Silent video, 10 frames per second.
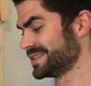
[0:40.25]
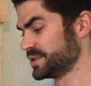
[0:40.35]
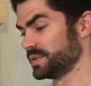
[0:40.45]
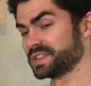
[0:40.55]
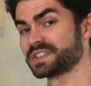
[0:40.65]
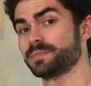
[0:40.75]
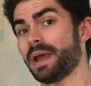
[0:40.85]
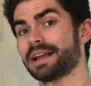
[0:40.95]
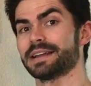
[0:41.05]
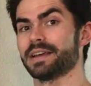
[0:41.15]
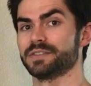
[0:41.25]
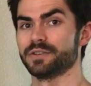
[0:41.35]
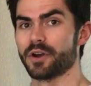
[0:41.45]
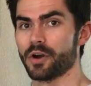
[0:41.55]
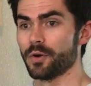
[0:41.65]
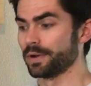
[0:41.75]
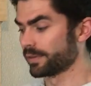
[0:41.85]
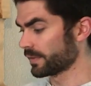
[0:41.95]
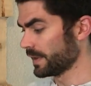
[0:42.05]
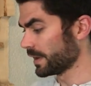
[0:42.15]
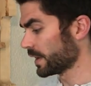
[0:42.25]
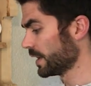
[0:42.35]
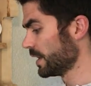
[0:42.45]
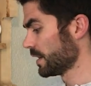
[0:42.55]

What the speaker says: to inspect as you go and think